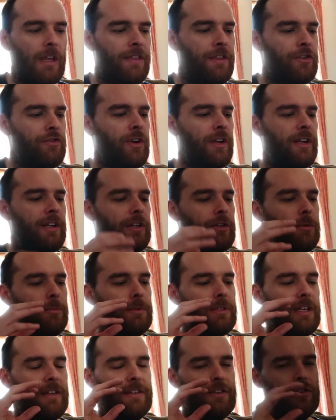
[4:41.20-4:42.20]
It's
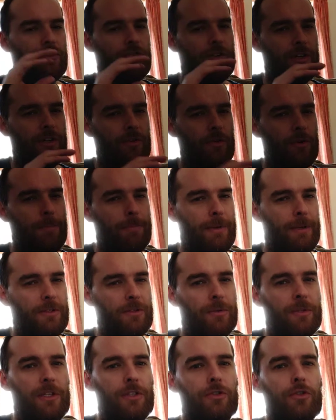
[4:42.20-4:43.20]
almost like this is trying to do a bit
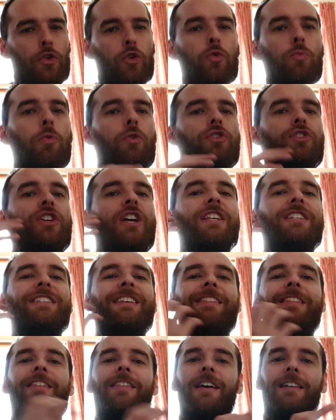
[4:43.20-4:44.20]
to it. There's too much
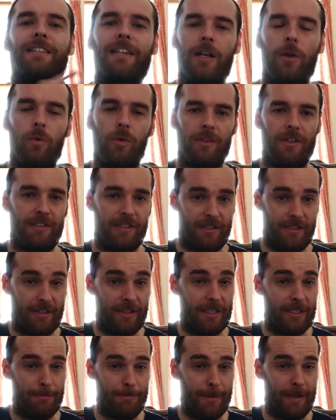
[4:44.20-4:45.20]
synthetic quality to
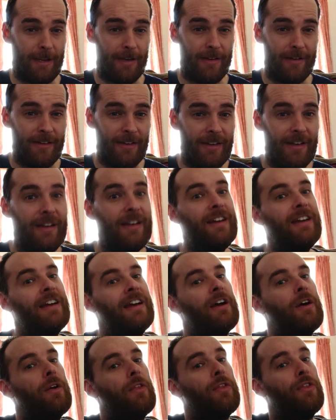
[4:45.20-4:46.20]
this beer.
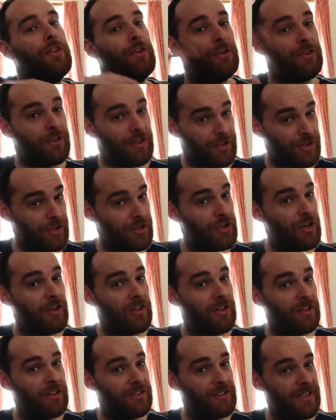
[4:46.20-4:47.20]
The
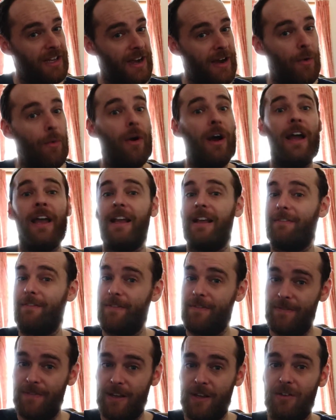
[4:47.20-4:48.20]
chocolate stout, it
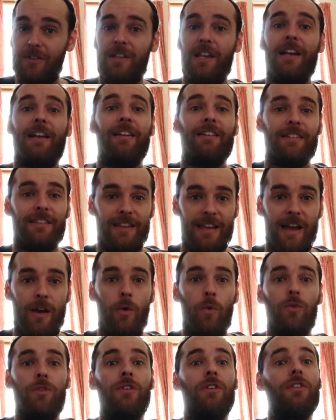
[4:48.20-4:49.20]
feels like a
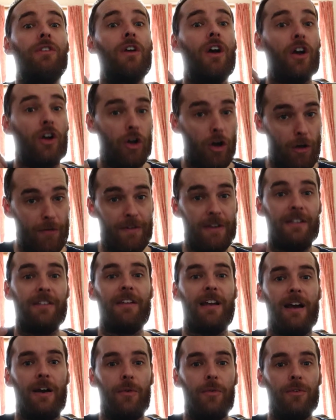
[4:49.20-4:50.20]
stout, a coffee
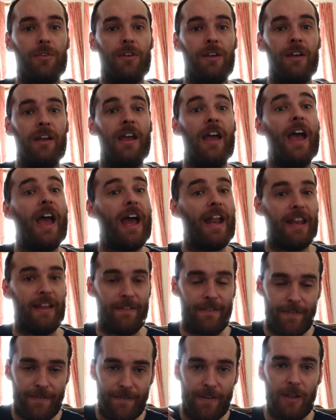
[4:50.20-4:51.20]
stout, and it
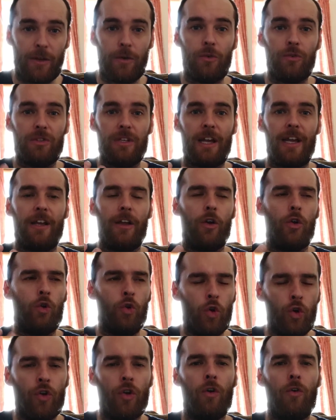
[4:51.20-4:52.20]
feels like a
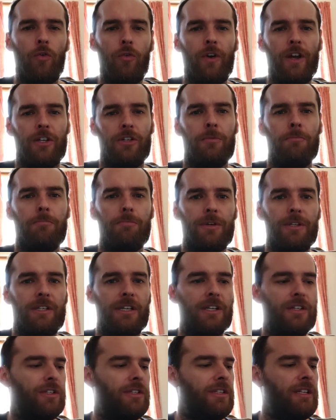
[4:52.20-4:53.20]
good old-fashioned
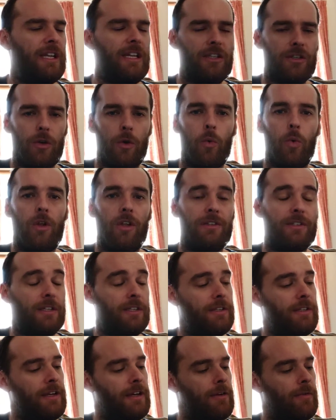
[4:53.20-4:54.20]
British decent quality
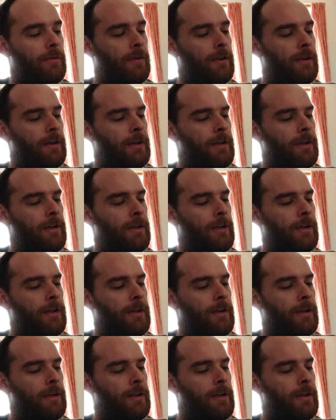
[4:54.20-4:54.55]
stout.